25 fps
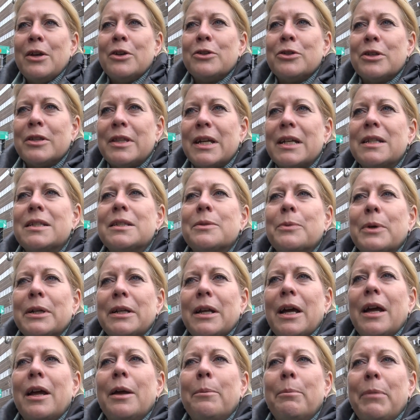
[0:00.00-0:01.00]
So that's
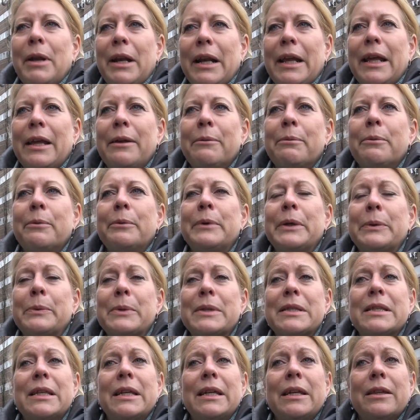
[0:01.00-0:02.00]
what I believe we
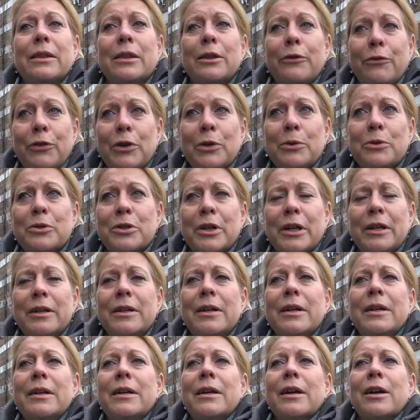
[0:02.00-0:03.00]
will see in the
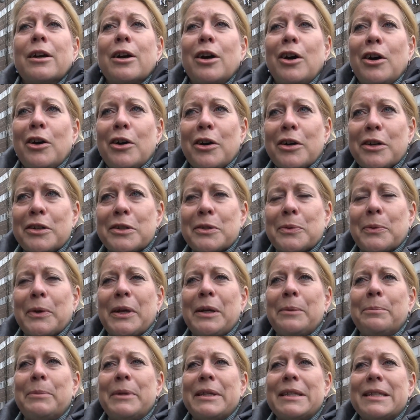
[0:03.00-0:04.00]
future. Cars
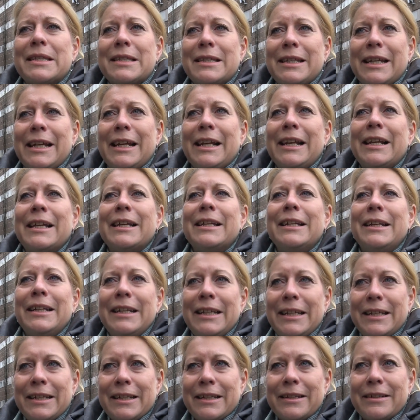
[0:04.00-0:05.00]
will be still
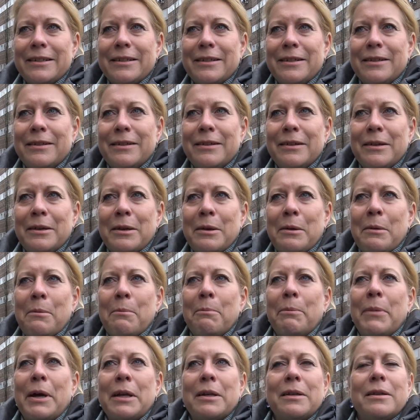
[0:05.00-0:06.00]
needed,
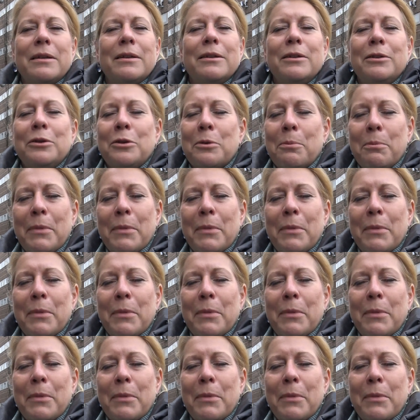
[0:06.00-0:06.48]
but you